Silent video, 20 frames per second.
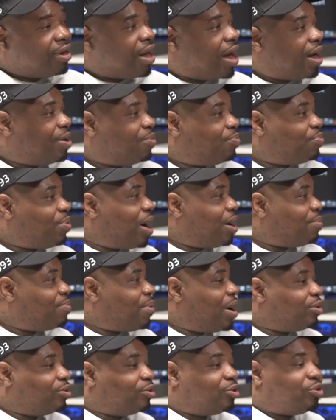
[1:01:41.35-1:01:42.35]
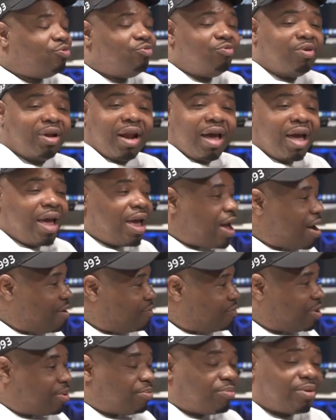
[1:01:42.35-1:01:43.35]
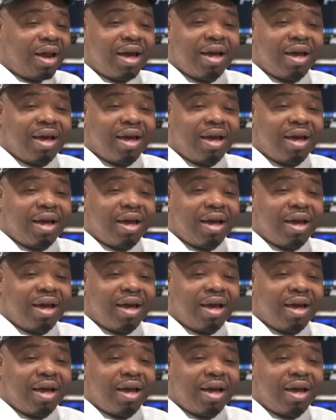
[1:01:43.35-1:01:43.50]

I done pop about two and a half of them,